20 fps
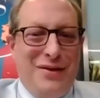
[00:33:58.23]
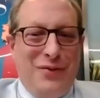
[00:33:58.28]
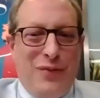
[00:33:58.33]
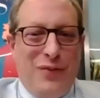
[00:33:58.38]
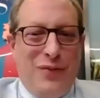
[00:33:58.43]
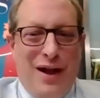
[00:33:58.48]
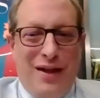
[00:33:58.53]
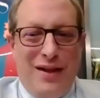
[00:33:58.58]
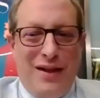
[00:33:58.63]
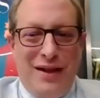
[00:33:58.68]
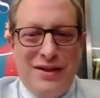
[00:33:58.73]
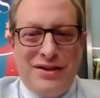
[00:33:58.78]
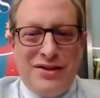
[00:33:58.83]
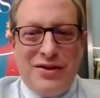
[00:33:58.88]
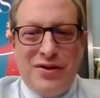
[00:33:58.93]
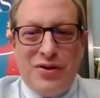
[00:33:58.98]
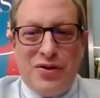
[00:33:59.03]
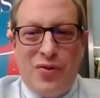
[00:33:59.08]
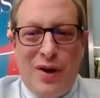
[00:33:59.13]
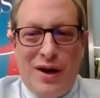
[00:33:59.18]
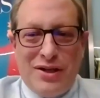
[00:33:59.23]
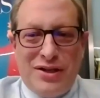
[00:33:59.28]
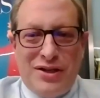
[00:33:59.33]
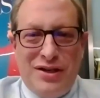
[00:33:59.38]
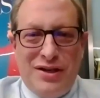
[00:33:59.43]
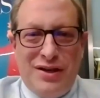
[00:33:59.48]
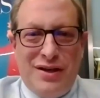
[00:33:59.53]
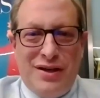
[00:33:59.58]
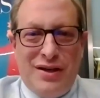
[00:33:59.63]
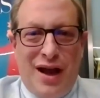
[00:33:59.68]
Well, it's a good
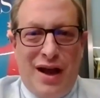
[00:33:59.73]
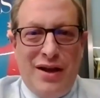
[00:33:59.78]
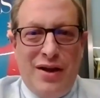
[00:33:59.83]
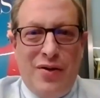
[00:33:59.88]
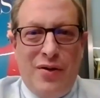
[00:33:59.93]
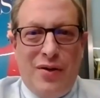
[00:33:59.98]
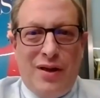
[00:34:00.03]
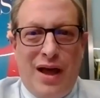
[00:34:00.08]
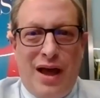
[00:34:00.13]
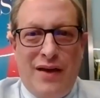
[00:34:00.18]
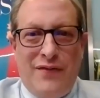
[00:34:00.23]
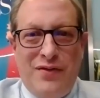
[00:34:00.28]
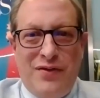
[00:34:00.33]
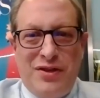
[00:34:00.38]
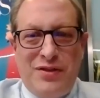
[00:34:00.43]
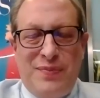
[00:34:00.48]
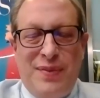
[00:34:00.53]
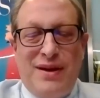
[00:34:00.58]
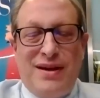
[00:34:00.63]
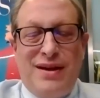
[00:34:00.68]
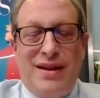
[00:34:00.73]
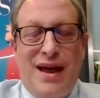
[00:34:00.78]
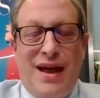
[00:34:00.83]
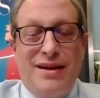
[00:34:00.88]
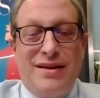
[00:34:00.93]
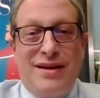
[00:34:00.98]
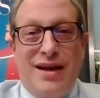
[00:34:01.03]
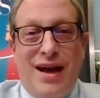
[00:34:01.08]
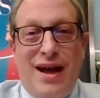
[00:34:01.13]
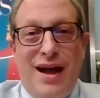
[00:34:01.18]
question. I know a lot of you spend a lot
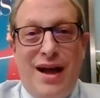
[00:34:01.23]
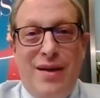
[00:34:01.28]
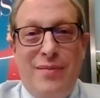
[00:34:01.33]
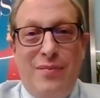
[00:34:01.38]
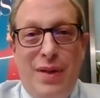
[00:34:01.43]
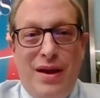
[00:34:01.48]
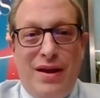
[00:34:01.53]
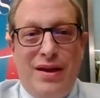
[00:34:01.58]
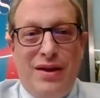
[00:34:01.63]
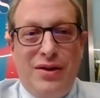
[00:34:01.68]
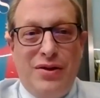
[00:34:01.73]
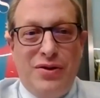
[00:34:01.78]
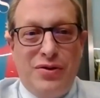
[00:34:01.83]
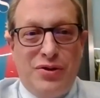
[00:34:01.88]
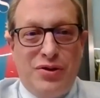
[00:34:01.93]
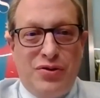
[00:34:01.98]
of time making your